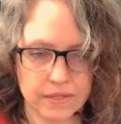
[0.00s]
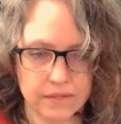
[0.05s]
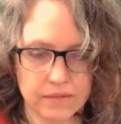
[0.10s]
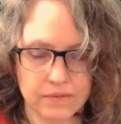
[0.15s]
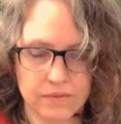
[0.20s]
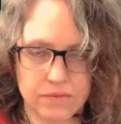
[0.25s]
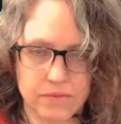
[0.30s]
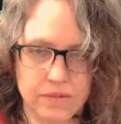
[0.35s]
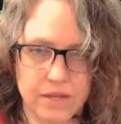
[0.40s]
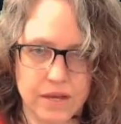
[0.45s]

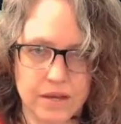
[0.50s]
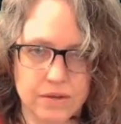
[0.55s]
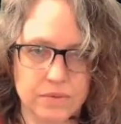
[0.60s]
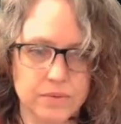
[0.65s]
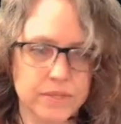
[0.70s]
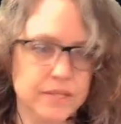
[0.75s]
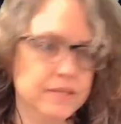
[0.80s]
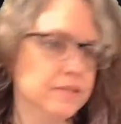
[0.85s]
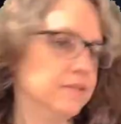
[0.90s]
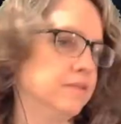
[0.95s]
So now
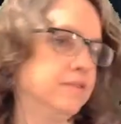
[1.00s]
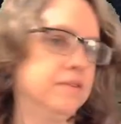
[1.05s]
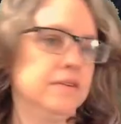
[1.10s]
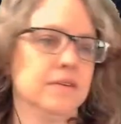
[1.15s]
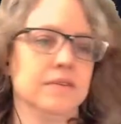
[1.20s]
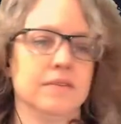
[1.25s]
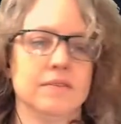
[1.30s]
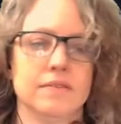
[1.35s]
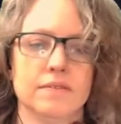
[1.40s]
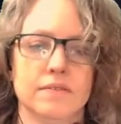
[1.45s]
we can
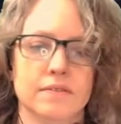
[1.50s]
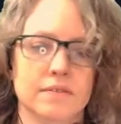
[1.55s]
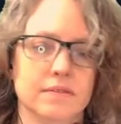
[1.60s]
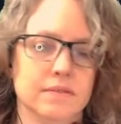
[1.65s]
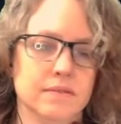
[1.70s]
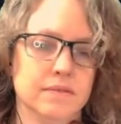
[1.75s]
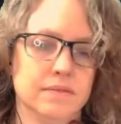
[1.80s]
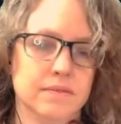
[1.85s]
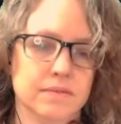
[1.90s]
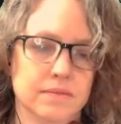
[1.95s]

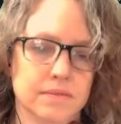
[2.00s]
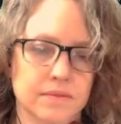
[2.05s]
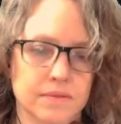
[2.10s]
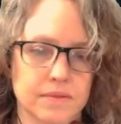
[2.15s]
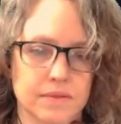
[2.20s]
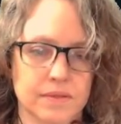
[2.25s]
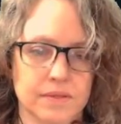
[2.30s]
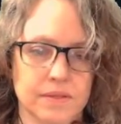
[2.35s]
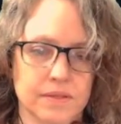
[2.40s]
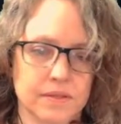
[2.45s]
just
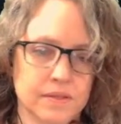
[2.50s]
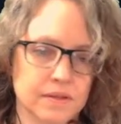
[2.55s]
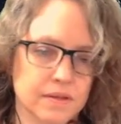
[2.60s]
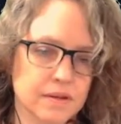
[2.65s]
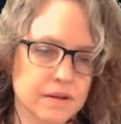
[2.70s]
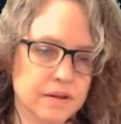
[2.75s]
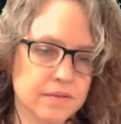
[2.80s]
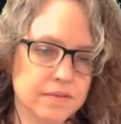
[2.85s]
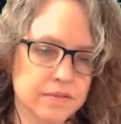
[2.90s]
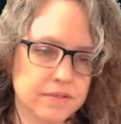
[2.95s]

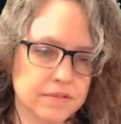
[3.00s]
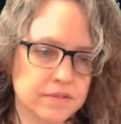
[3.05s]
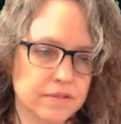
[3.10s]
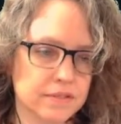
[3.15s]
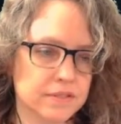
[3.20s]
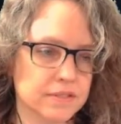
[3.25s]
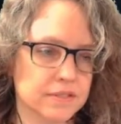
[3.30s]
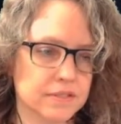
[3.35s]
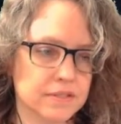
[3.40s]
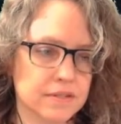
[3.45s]
harvest all
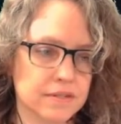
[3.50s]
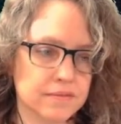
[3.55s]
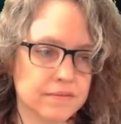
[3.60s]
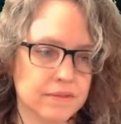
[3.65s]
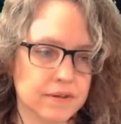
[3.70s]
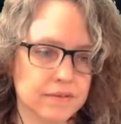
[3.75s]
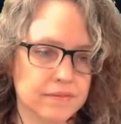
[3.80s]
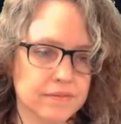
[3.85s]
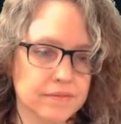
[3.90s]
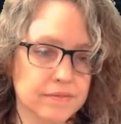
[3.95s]
the stuff
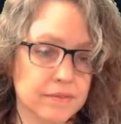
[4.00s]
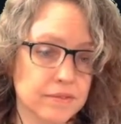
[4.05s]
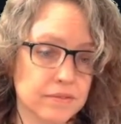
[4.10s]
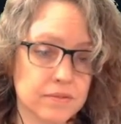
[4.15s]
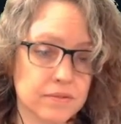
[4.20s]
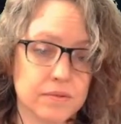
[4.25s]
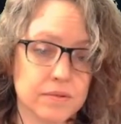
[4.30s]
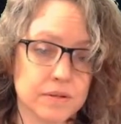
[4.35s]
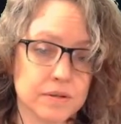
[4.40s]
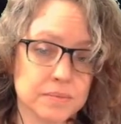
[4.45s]
off of this
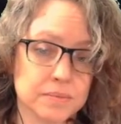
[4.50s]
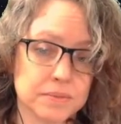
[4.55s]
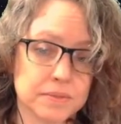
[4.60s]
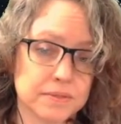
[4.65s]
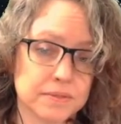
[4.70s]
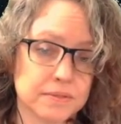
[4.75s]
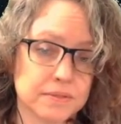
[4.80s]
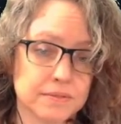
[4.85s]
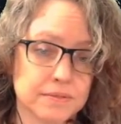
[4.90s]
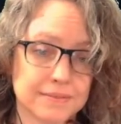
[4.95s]

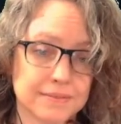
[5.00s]
corpse.